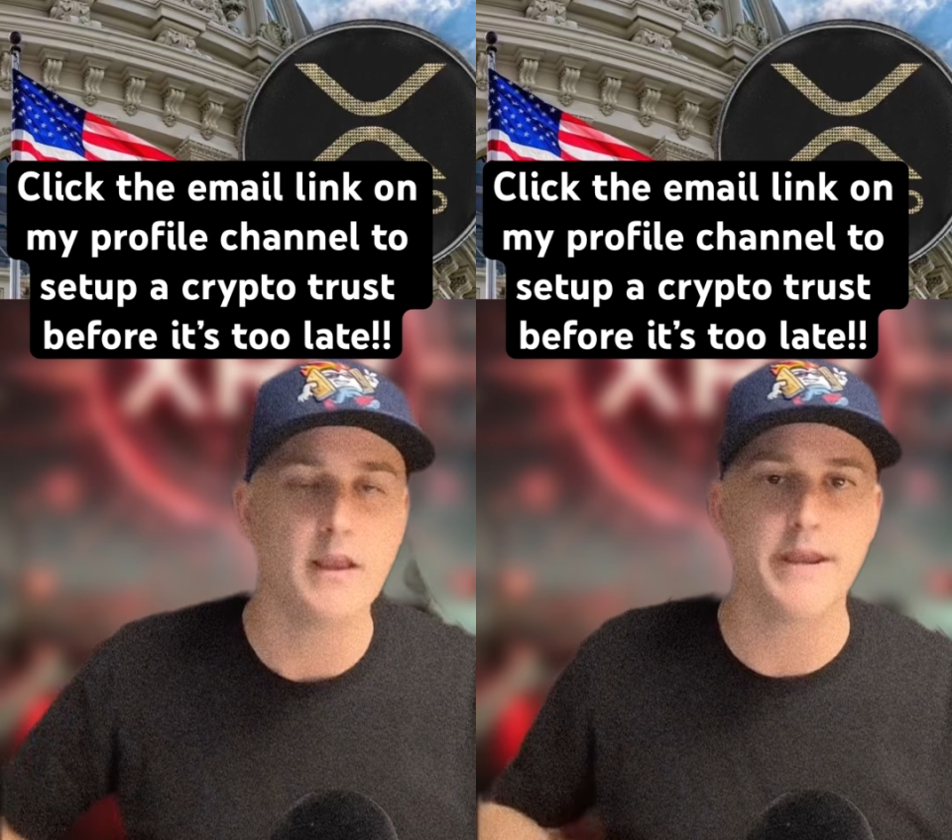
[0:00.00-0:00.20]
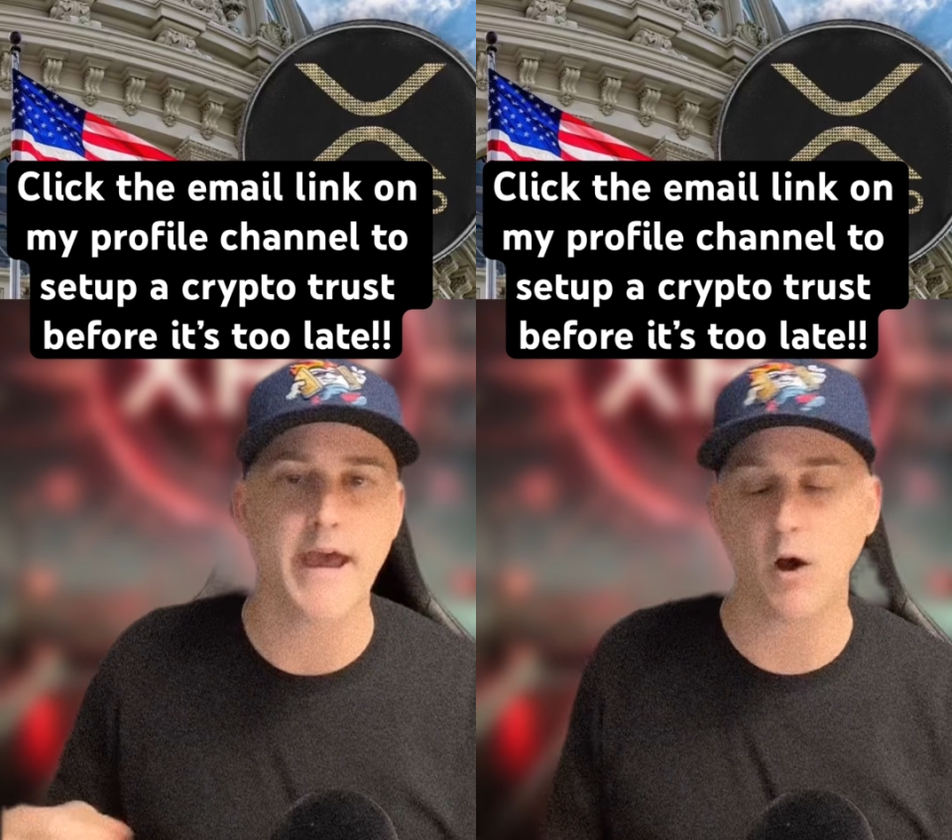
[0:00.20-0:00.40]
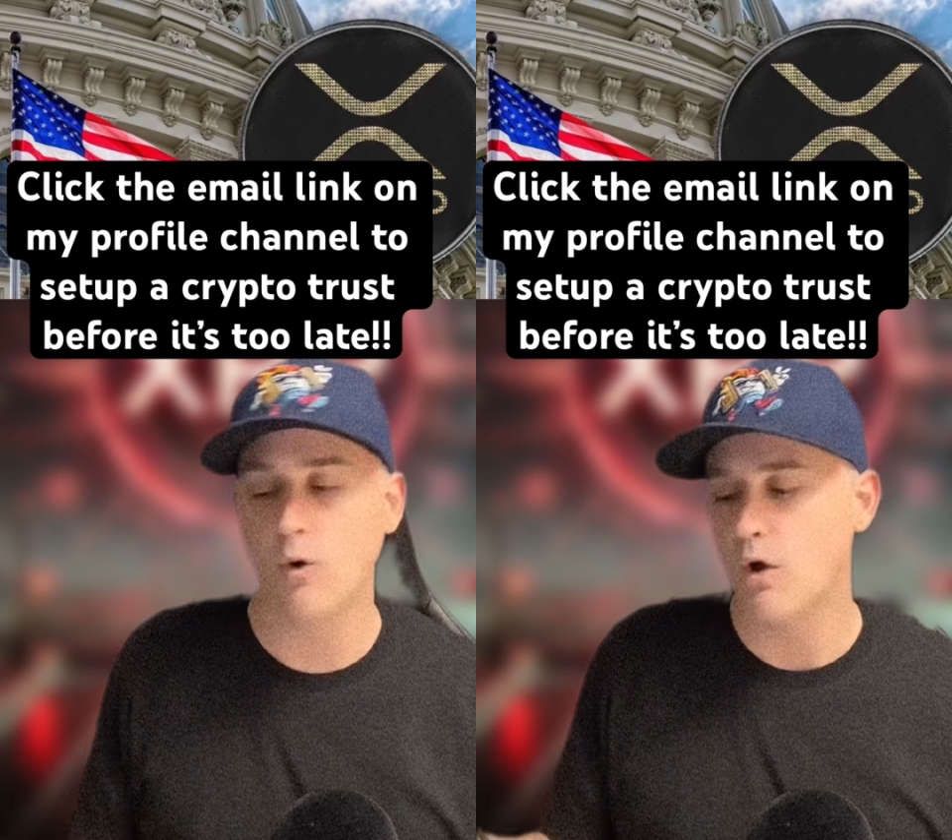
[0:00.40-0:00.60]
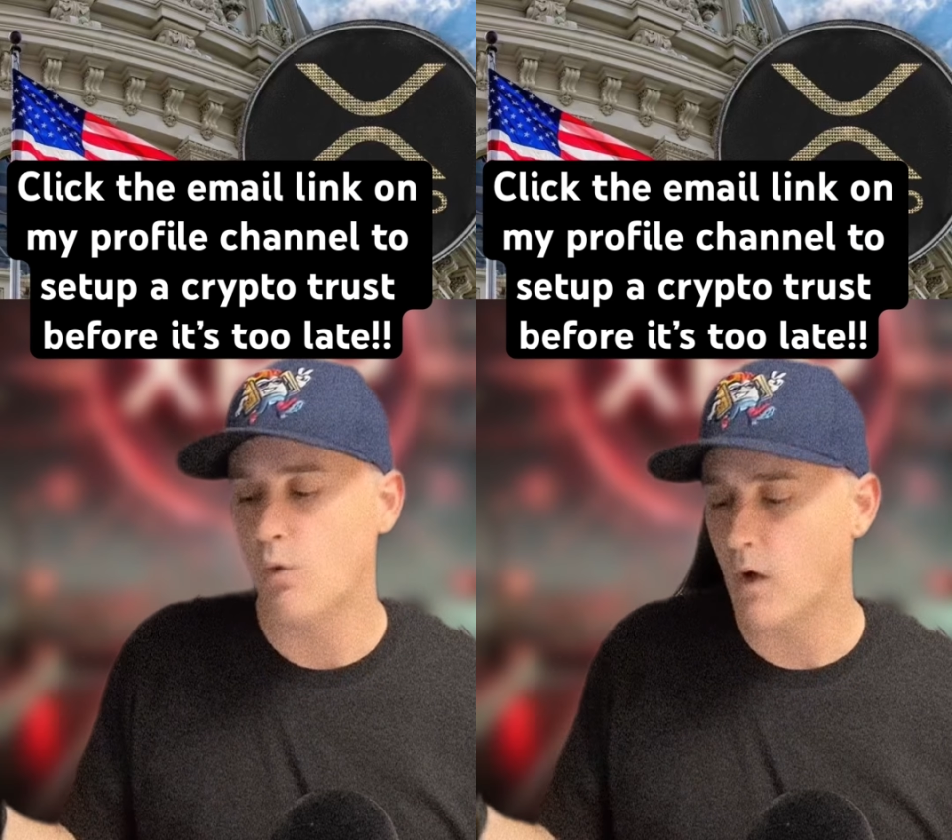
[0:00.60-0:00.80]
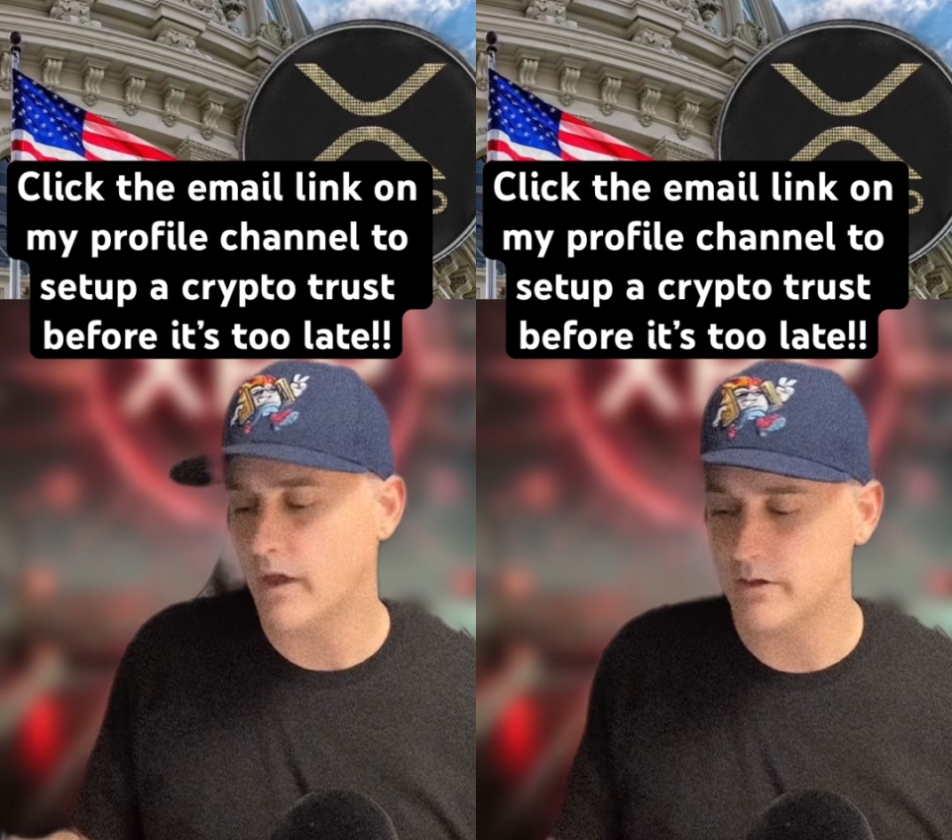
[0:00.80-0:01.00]
Now,
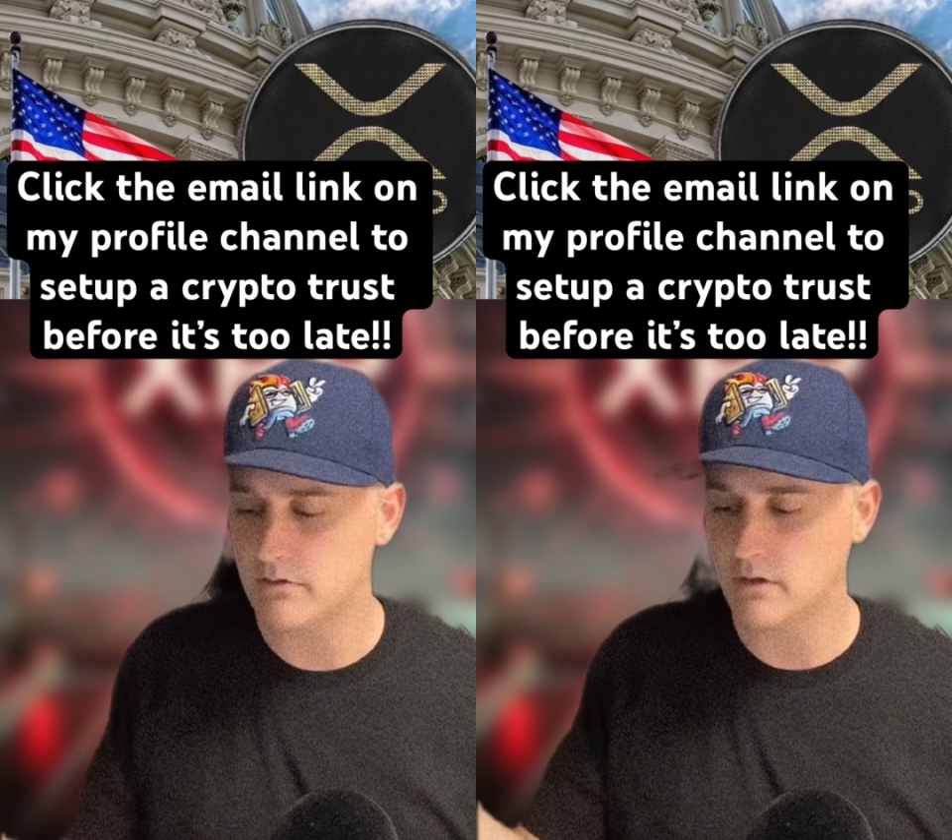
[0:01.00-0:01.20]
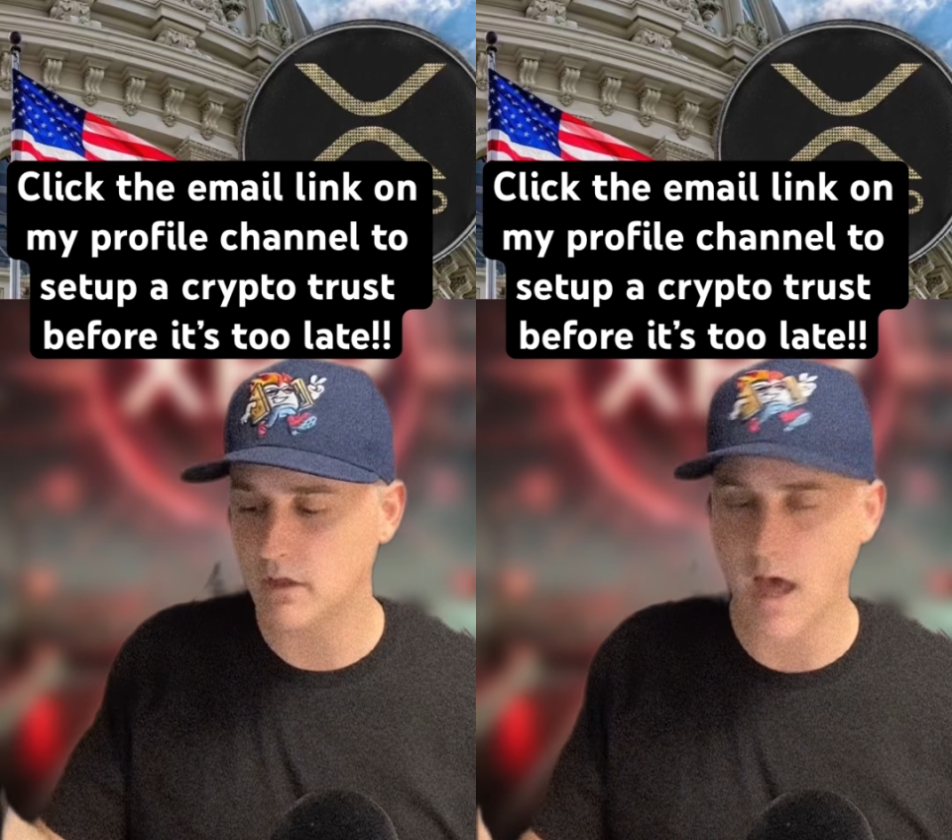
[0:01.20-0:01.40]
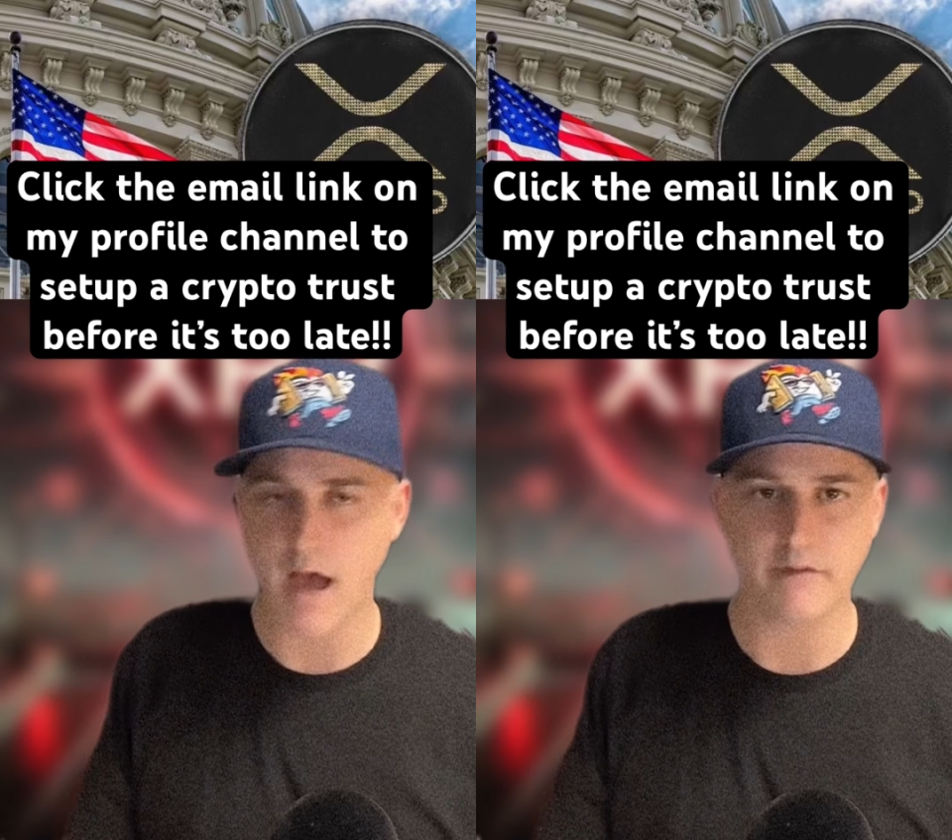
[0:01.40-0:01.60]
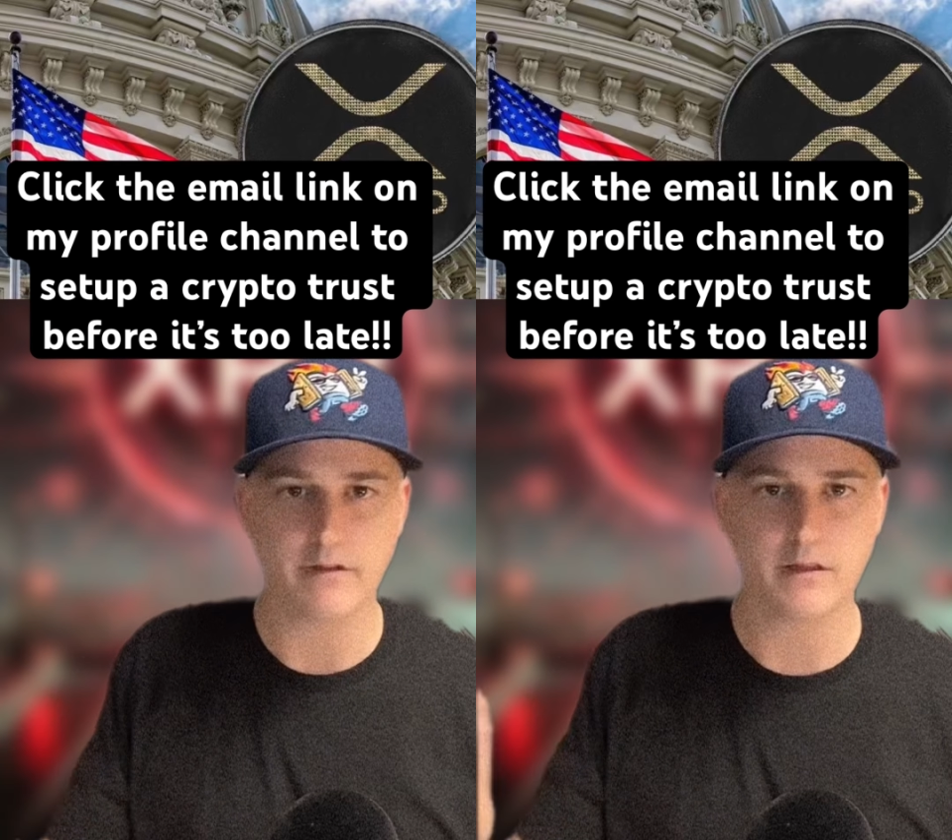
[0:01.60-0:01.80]
while you're alive,